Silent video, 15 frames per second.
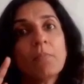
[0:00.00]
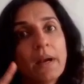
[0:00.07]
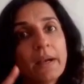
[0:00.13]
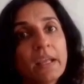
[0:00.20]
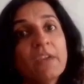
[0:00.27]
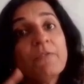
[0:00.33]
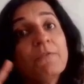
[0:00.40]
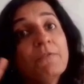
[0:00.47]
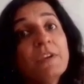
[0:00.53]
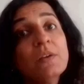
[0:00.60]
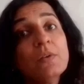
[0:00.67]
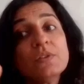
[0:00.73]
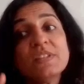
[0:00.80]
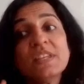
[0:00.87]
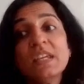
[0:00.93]
But if
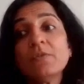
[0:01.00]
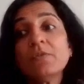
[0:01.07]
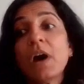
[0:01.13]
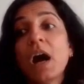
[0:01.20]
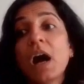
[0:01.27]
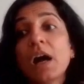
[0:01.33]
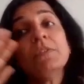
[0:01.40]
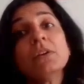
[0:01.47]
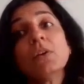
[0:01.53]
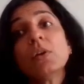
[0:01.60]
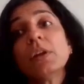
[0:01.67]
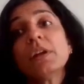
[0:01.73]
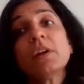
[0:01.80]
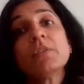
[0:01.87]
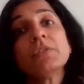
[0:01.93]
we receive
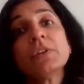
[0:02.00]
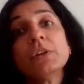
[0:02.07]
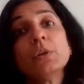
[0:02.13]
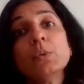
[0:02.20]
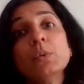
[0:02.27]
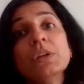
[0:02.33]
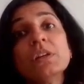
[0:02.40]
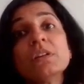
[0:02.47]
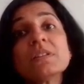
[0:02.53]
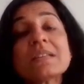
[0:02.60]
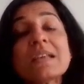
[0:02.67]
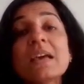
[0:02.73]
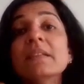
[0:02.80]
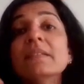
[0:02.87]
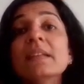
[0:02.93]
$100 after 2 years,
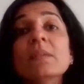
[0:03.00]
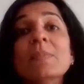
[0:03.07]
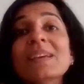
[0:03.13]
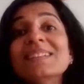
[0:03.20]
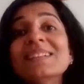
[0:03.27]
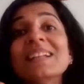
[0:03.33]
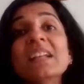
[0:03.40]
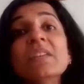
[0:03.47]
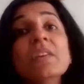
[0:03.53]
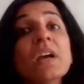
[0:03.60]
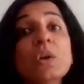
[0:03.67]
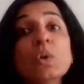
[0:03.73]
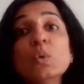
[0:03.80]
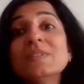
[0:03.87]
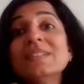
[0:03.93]
then basically we
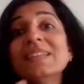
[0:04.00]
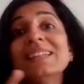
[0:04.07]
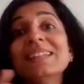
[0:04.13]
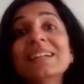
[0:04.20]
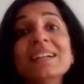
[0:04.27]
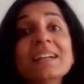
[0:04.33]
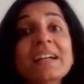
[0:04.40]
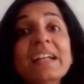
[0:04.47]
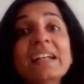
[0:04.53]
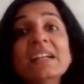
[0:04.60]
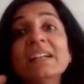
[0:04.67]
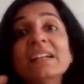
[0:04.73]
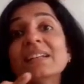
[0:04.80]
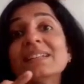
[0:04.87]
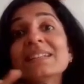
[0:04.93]
are losing the
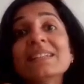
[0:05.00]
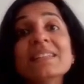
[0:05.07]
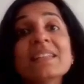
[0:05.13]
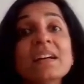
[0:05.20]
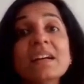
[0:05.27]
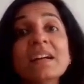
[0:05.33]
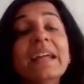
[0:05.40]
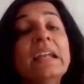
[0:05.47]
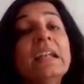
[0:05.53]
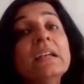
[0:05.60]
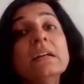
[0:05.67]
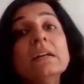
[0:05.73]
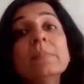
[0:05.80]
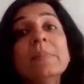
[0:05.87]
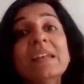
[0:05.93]
interest in the
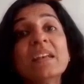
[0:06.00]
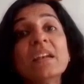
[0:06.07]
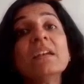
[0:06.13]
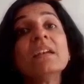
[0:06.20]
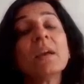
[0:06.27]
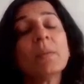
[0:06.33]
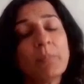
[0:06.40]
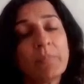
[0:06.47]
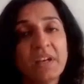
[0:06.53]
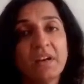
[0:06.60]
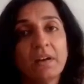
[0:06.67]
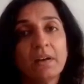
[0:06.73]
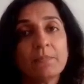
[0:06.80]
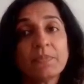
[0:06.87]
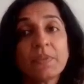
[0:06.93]
intermittent
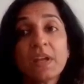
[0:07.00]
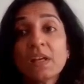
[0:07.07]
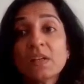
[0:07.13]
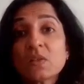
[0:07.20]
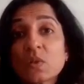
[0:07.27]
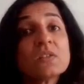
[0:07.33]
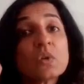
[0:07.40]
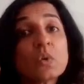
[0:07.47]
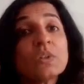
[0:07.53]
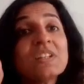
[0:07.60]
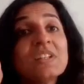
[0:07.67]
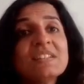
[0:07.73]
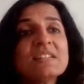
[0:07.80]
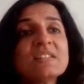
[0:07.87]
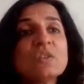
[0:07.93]
period. So
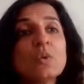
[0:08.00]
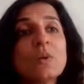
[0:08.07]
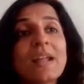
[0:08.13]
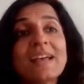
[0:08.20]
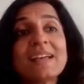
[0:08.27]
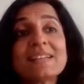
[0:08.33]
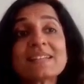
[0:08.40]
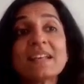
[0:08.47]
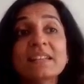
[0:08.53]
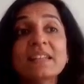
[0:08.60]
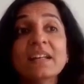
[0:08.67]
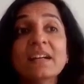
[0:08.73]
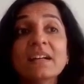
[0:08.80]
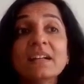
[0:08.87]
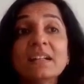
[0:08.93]
this is known as
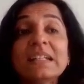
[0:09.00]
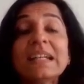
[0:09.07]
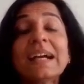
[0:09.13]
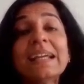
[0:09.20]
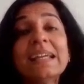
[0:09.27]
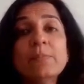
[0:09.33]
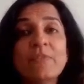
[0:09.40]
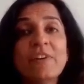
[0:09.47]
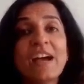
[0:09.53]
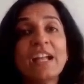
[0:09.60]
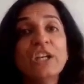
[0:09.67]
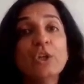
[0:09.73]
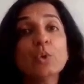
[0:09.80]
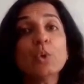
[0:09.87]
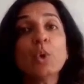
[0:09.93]
the time
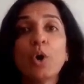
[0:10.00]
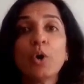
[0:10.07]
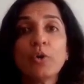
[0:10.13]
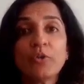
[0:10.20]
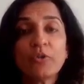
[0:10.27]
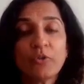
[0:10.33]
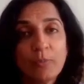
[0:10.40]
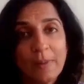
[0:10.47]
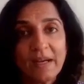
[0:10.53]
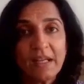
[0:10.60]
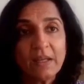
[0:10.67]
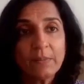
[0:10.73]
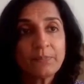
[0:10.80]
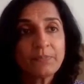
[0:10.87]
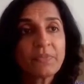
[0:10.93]
value of
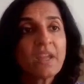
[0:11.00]
money,